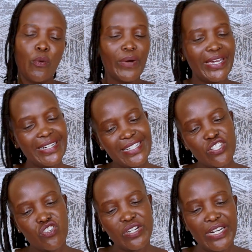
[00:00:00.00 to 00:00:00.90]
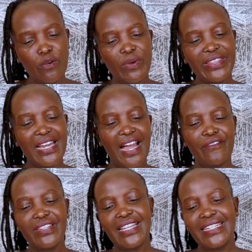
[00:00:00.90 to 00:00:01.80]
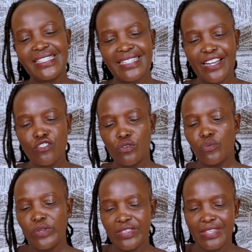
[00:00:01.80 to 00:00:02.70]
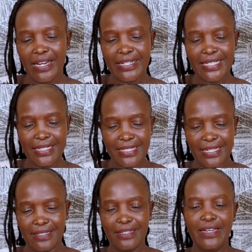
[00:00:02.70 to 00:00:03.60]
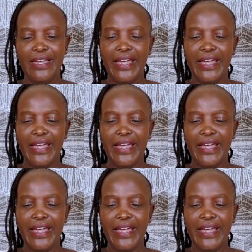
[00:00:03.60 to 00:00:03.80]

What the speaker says: where I read string when they're having that discussion with Telltale